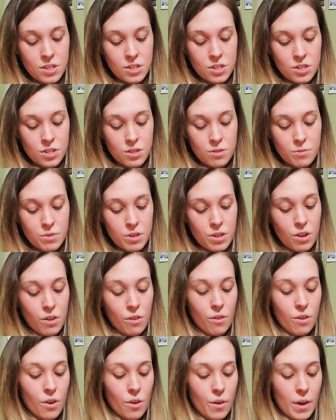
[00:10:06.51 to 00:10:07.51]
she would know.
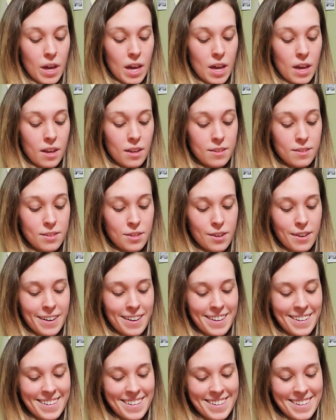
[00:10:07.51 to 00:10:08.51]
Okay, sorry.
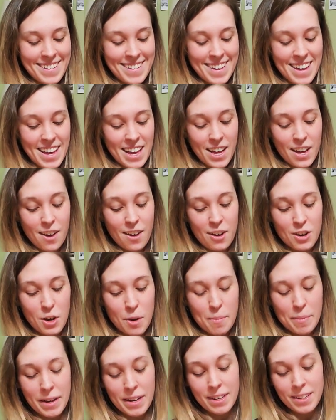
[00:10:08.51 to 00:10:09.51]
I got hung
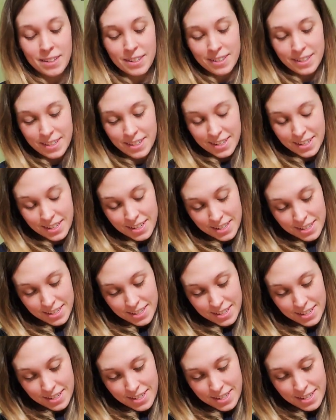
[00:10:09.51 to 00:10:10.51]
up on a
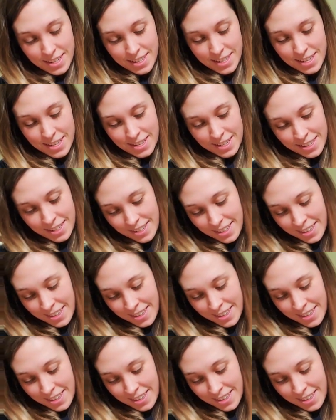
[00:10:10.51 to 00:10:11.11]
E.